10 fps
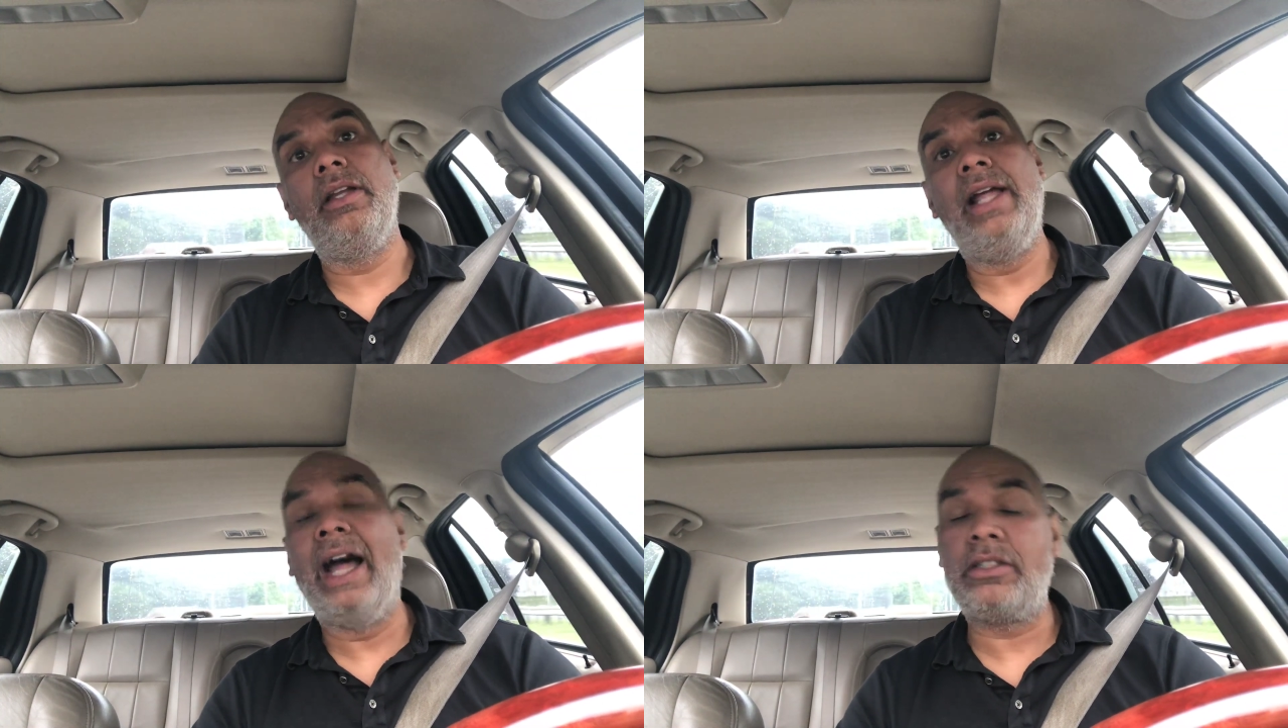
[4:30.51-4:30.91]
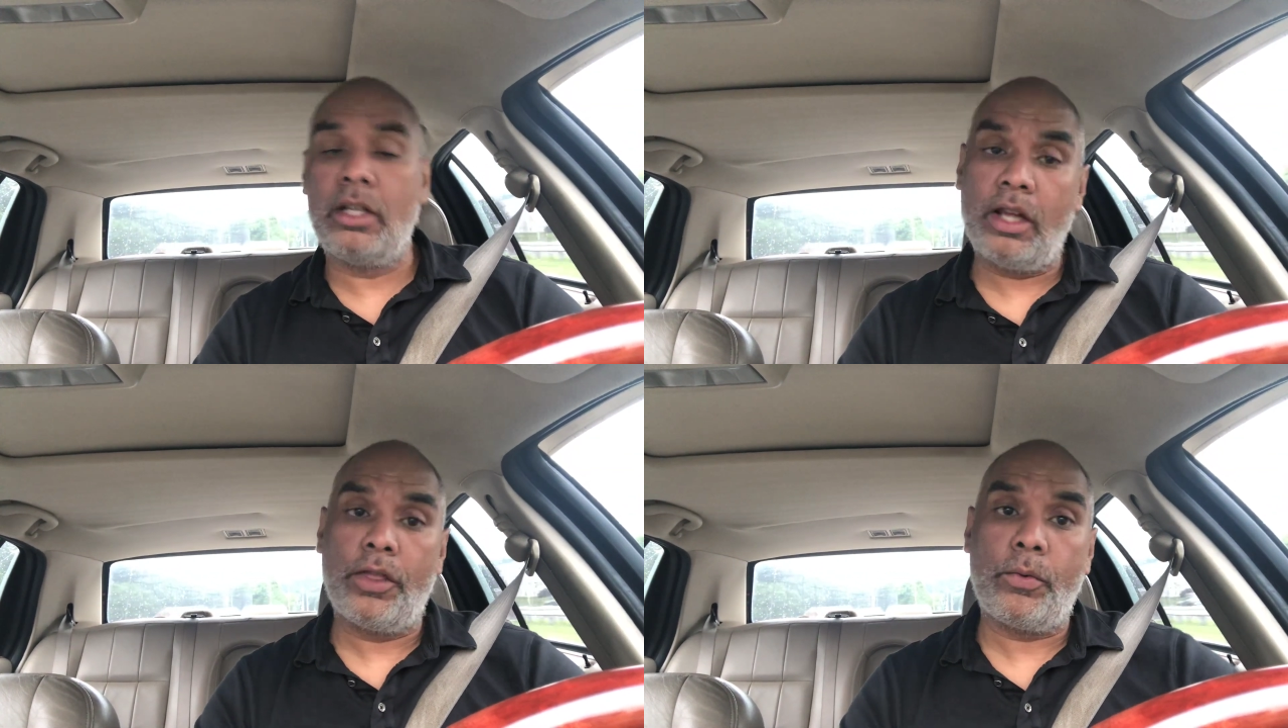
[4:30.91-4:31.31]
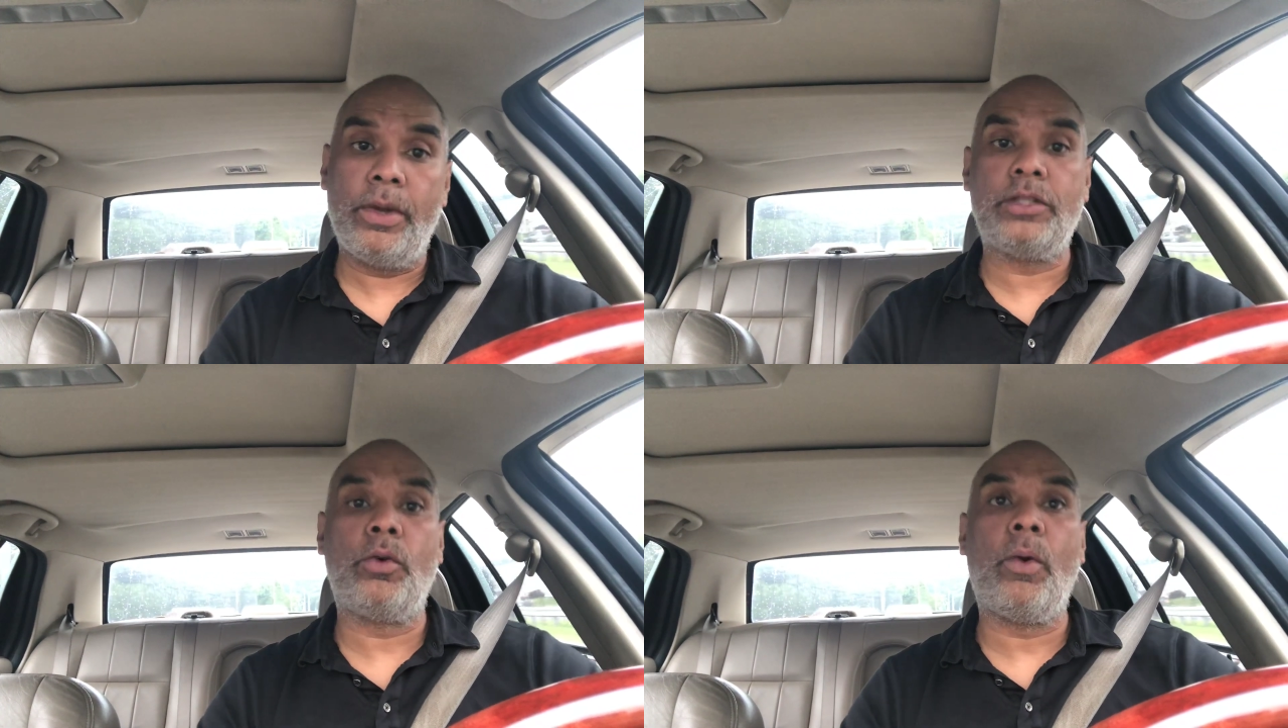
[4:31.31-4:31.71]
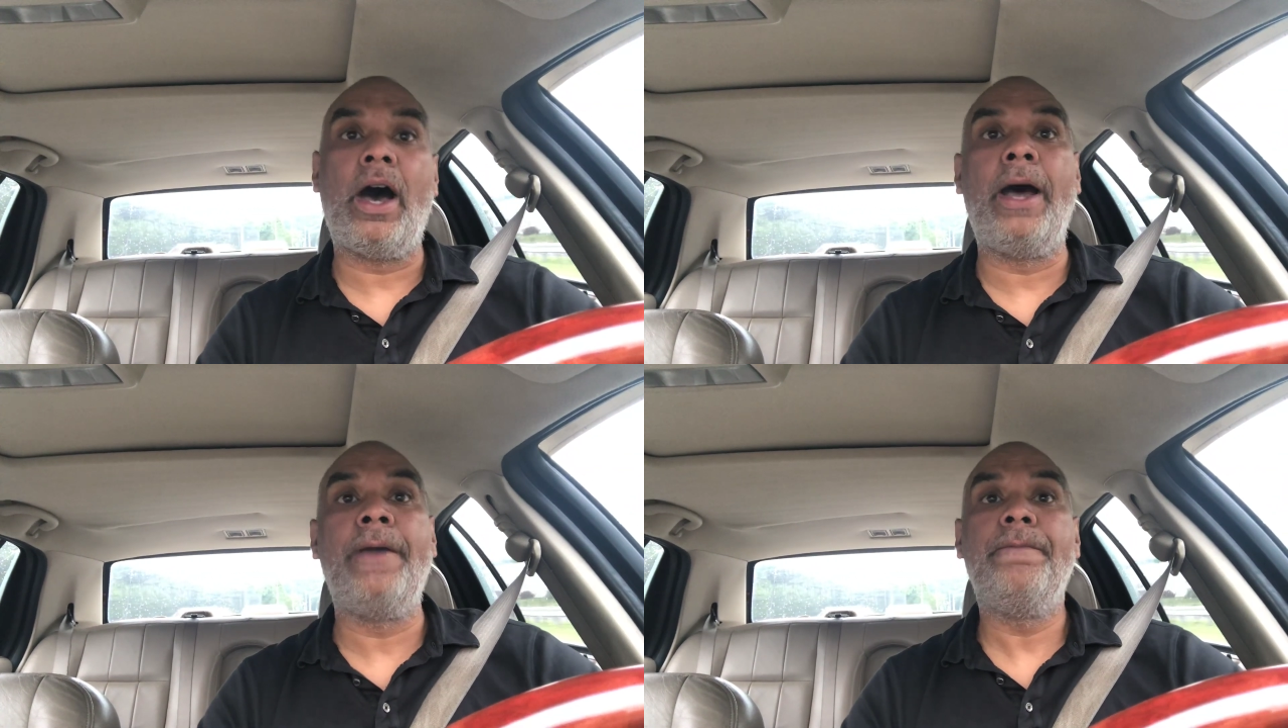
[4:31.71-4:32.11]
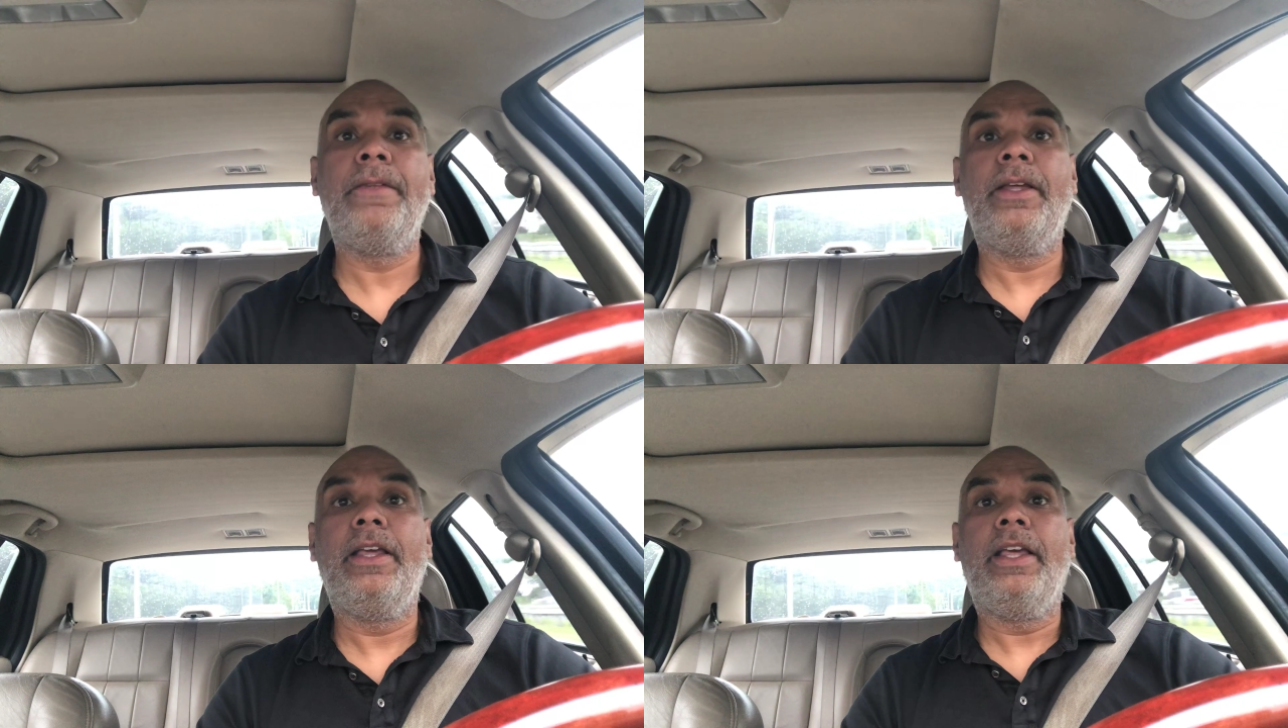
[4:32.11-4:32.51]
That's another reason why
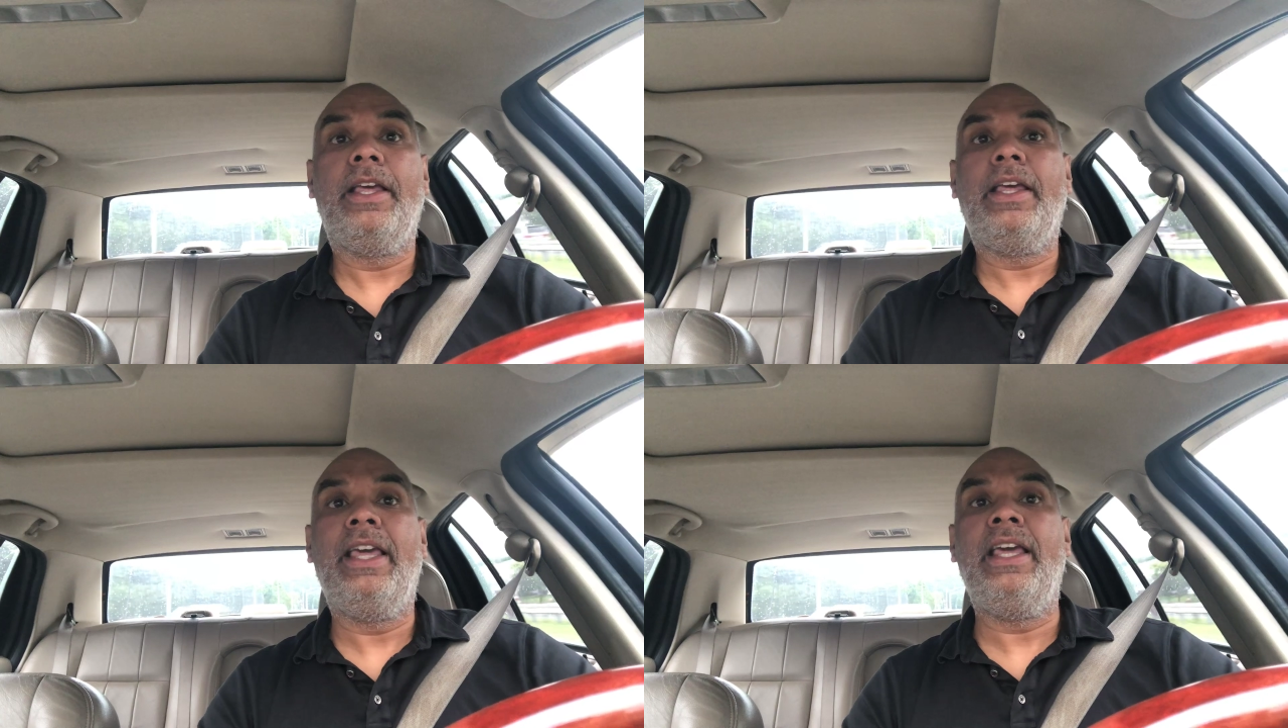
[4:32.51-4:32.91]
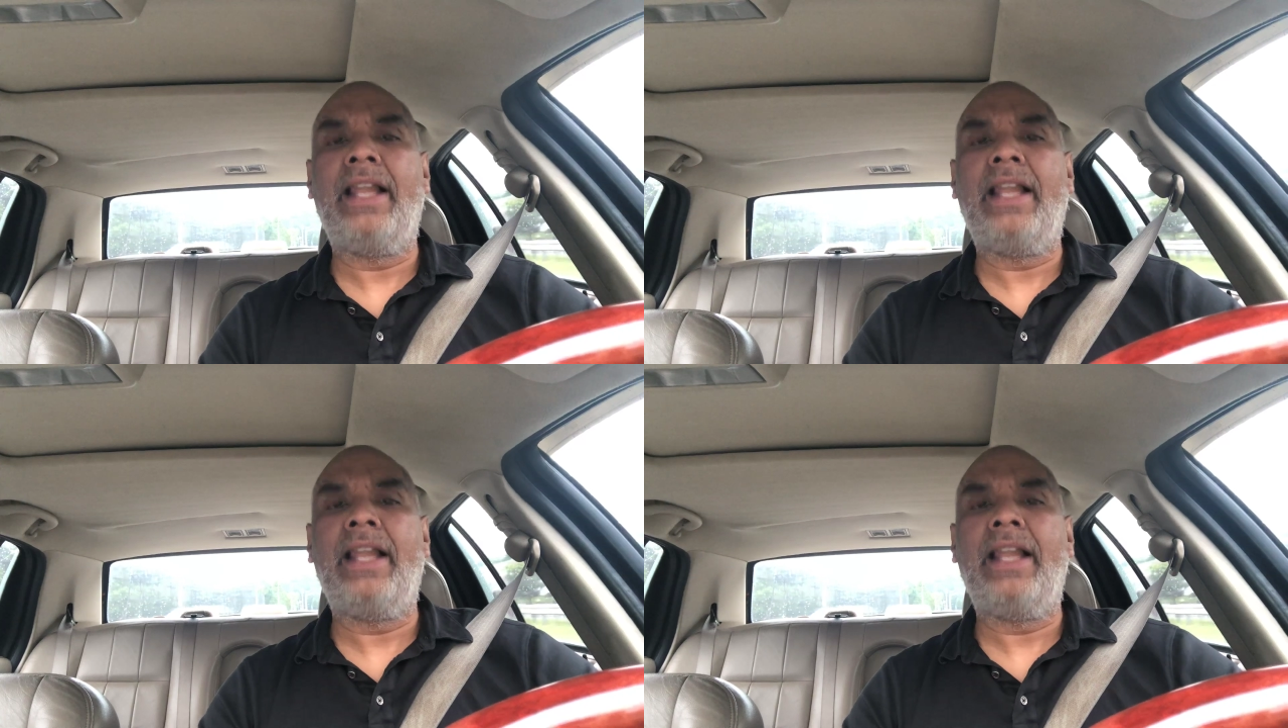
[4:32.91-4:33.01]
he